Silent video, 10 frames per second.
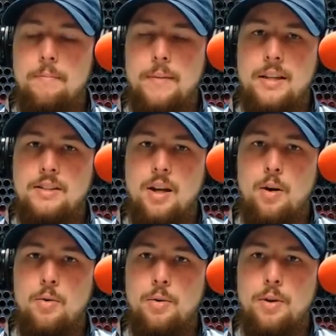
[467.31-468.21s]
And
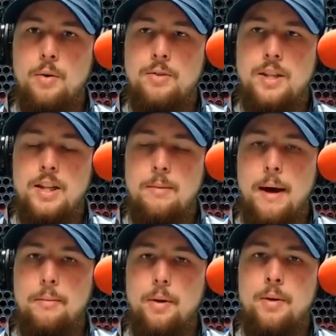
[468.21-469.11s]
so you'll notice that the
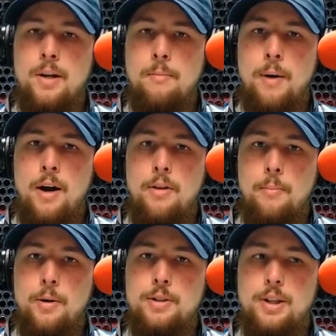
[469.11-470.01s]
Babylonian Empire and the
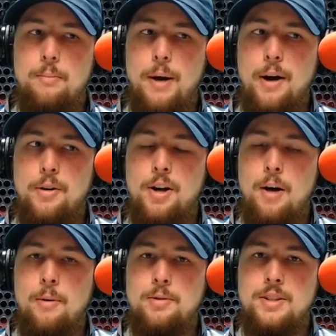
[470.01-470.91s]
Persian Empire look
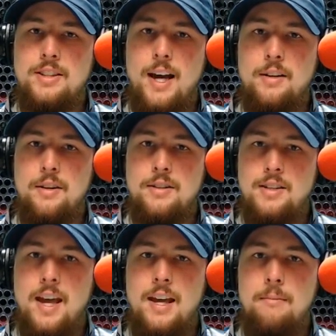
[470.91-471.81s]
almost exactly the
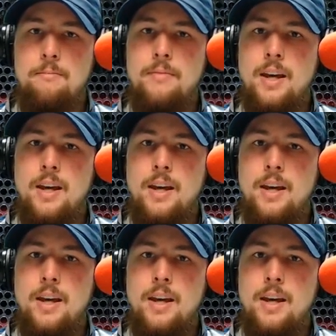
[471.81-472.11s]
same